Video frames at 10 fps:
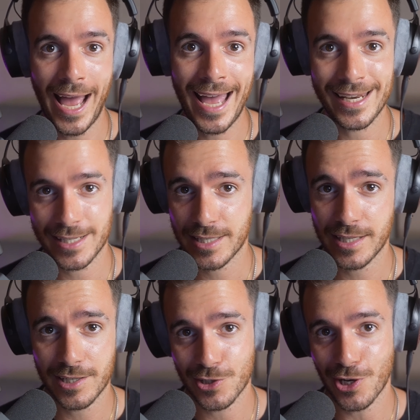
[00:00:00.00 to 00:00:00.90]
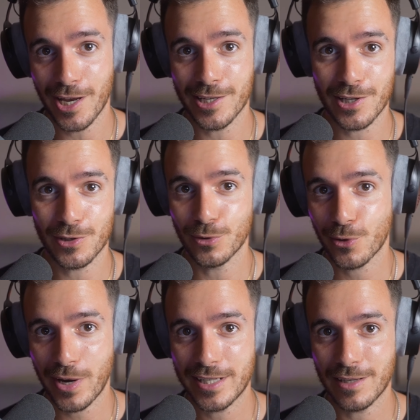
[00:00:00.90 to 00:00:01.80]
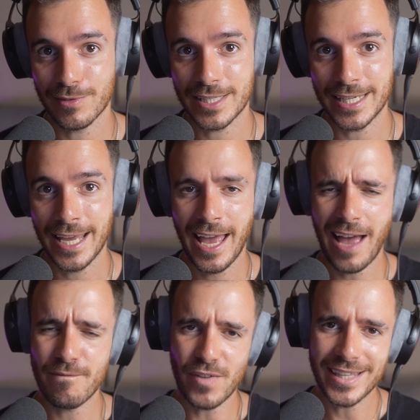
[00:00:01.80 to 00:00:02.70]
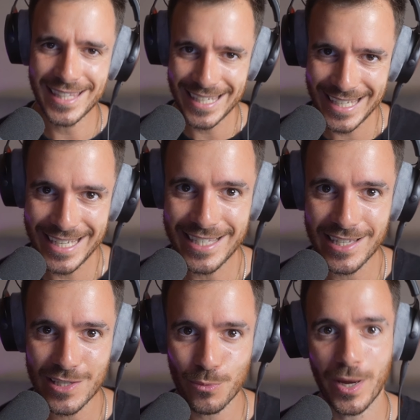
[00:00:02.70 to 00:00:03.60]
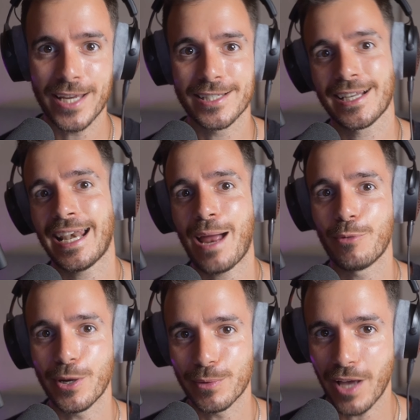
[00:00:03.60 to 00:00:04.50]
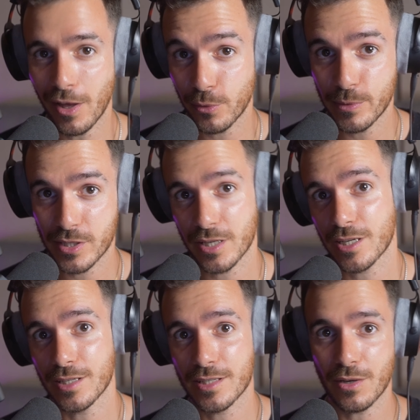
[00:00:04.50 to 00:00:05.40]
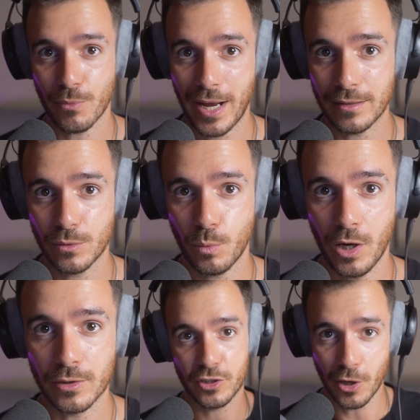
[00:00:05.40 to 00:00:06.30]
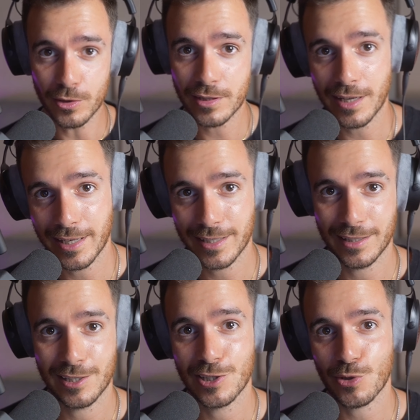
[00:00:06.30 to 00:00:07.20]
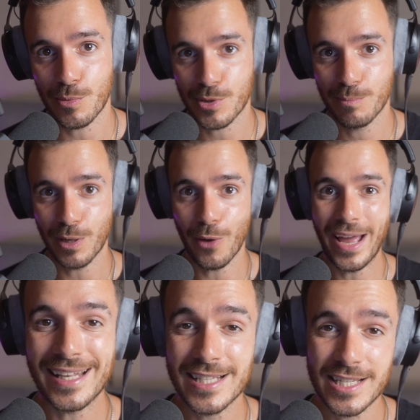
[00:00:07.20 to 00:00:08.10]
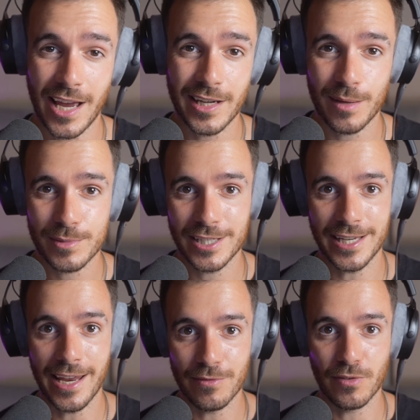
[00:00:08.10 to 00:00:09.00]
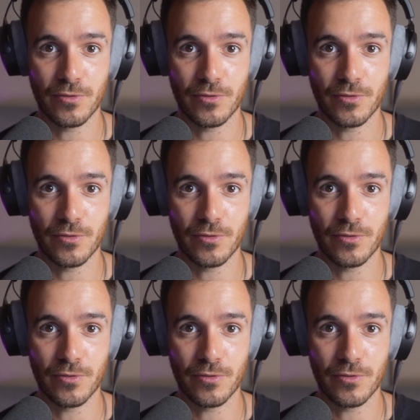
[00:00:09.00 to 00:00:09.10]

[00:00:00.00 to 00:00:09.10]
and synergize your creativity and find the easiest way to collaborate with other musicians around the world, go to the link in the description below and sign up today for